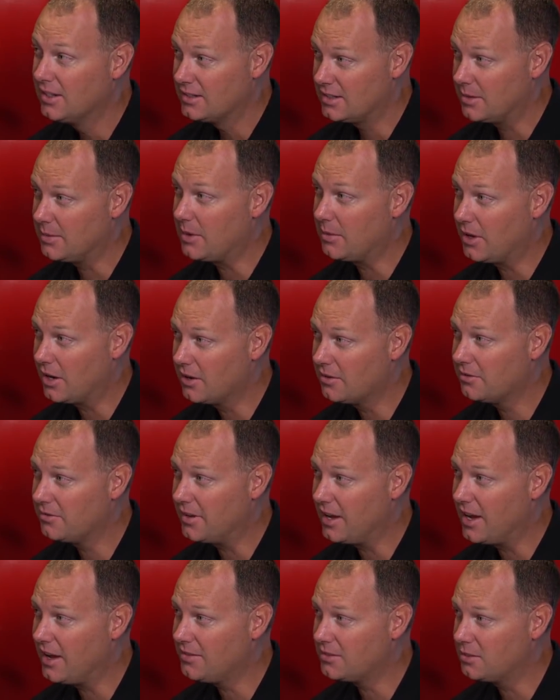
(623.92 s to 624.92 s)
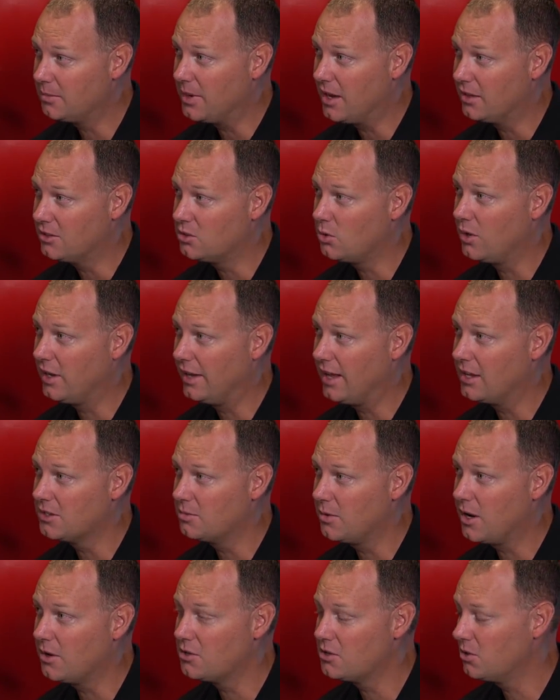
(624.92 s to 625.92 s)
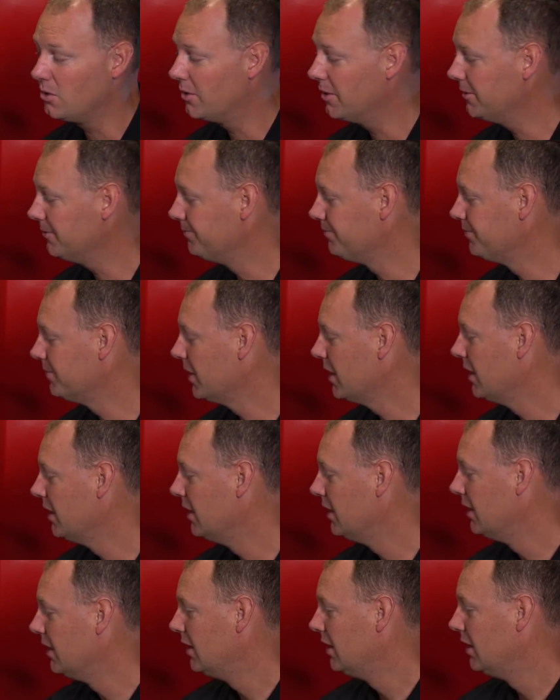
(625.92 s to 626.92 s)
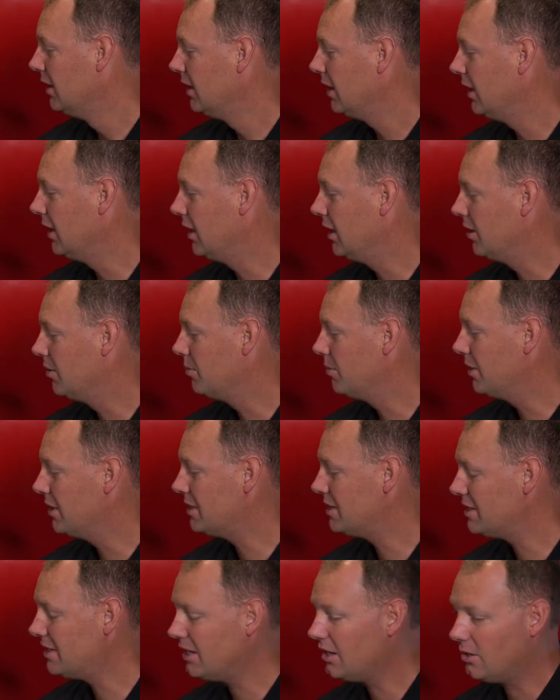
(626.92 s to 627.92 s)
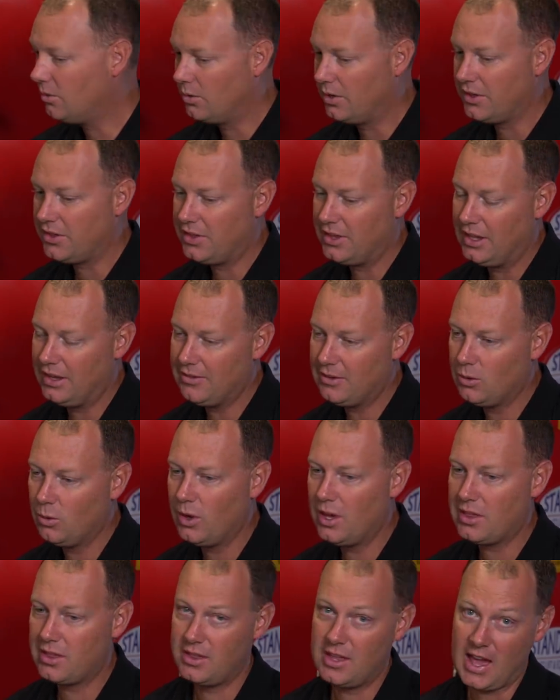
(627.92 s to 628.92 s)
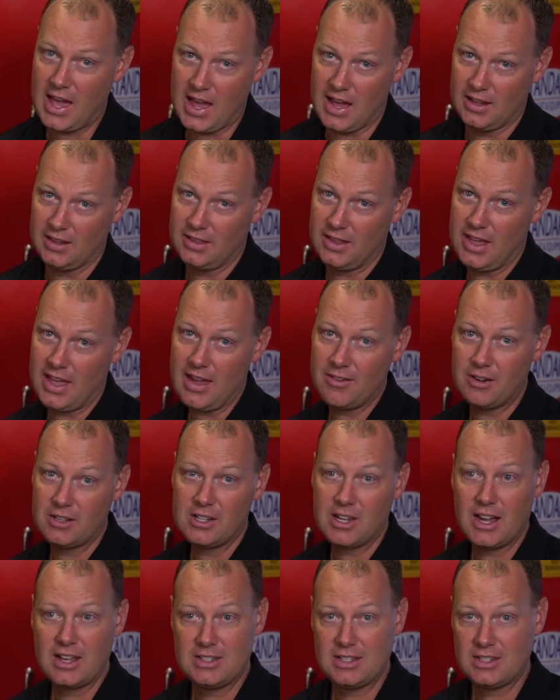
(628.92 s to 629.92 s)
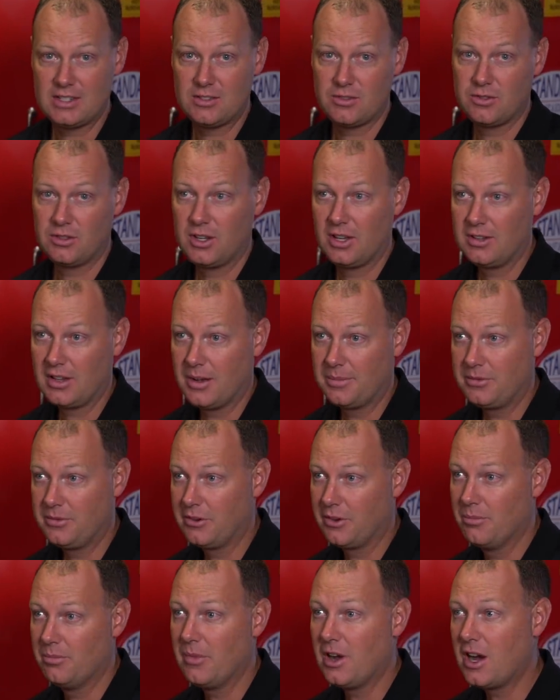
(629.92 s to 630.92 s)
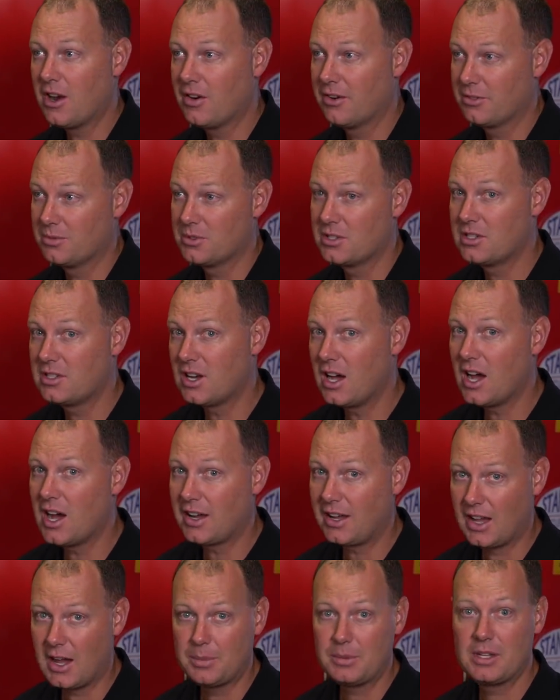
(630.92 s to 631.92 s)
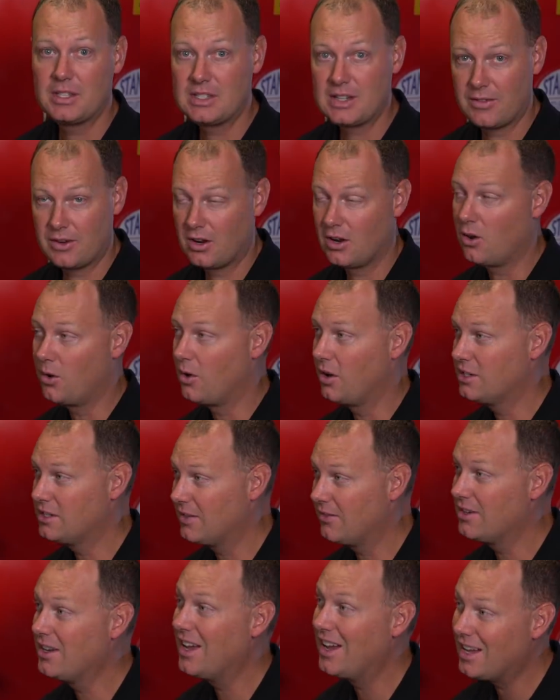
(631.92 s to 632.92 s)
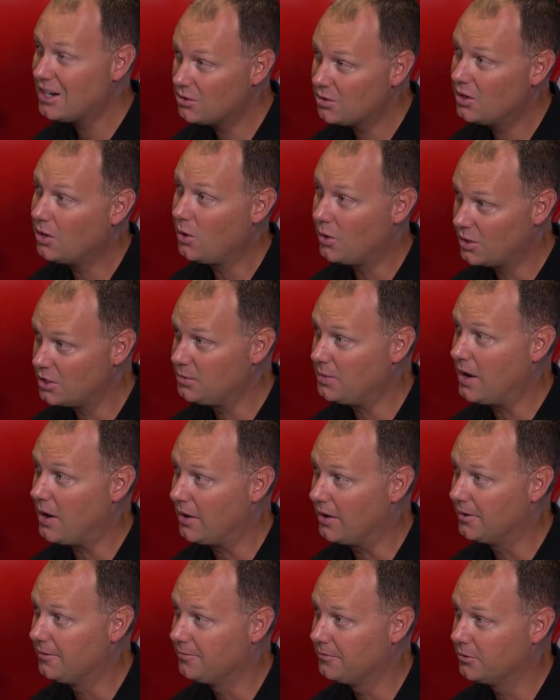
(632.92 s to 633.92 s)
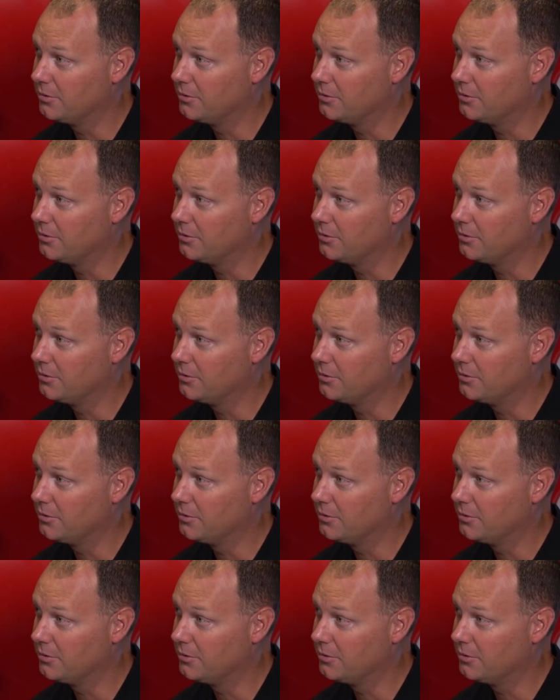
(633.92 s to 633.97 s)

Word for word: so about 105, so mm -hmm. about mm-hmm. 20 gallons per hour short. Um, but still, with even with that, they advertise this from moderate, from stock up to 700, 700 horsepower.